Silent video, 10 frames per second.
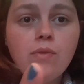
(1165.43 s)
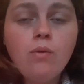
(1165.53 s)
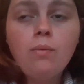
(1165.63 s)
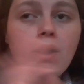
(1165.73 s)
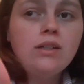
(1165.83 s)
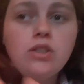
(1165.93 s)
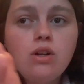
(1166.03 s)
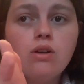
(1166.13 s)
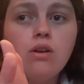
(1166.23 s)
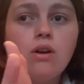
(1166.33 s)
We might just
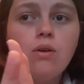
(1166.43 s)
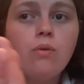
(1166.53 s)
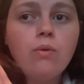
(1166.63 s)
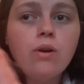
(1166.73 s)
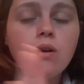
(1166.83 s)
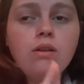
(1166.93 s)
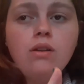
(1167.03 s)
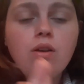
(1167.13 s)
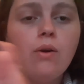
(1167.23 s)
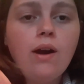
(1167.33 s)
all go, or,
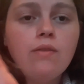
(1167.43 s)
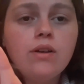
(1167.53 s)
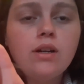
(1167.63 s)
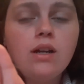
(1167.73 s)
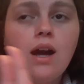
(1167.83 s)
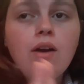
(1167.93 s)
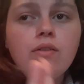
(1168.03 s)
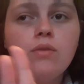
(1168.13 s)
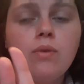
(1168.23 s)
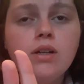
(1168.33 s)
you know, however
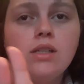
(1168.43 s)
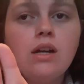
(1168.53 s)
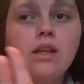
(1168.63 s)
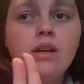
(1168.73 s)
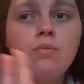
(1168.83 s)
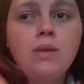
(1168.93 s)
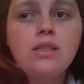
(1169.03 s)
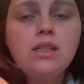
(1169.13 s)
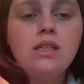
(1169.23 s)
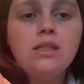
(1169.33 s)
it works out. Like, if
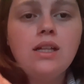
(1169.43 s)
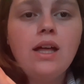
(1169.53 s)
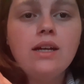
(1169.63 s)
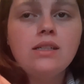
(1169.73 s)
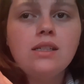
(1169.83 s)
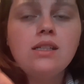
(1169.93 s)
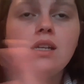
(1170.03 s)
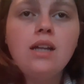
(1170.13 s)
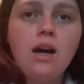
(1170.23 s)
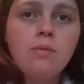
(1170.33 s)
Mason needs glasses,
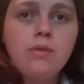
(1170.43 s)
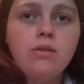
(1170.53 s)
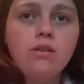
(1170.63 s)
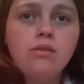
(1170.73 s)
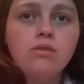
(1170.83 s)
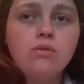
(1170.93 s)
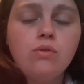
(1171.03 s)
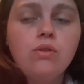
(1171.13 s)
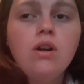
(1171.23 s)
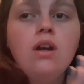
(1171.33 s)
then Albert will go to
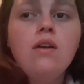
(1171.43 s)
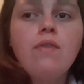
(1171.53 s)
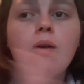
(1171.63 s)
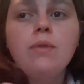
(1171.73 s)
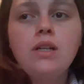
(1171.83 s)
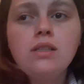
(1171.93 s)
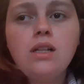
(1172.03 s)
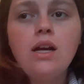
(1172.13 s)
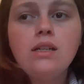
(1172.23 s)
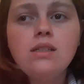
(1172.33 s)
school. If Albert needs
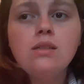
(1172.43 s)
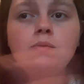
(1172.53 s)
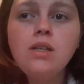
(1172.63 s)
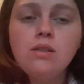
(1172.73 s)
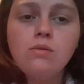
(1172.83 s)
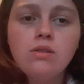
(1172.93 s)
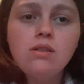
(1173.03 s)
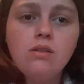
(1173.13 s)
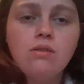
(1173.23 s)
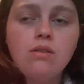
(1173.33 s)
glasses, Mason will
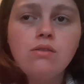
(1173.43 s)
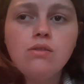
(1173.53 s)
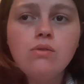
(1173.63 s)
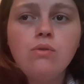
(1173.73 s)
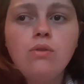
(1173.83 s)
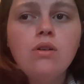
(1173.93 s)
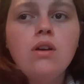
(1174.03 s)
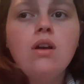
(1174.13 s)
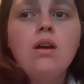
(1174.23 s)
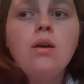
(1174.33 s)
still go to school.
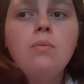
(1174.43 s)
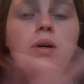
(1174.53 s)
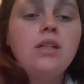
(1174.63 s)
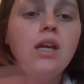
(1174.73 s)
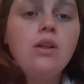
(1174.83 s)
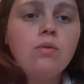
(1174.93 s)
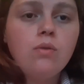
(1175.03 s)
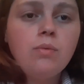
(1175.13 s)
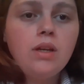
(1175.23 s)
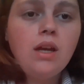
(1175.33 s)
But Daniel
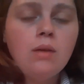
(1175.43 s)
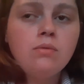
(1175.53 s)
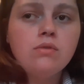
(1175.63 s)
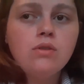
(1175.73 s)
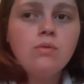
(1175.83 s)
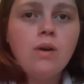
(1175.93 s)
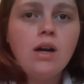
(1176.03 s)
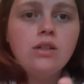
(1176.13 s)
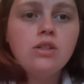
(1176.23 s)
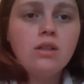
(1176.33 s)
will be able to
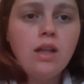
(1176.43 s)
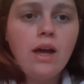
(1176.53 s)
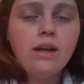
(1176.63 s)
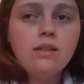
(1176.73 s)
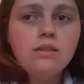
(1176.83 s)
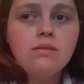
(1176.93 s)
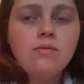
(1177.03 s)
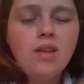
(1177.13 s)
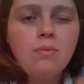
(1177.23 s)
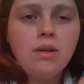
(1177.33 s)
watch Lex.
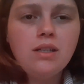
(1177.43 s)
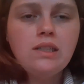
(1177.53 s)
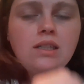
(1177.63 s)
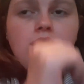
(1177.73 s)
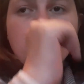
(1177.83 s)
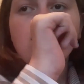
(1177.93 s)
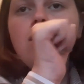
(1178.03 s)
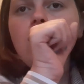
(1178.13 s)
That makes sense.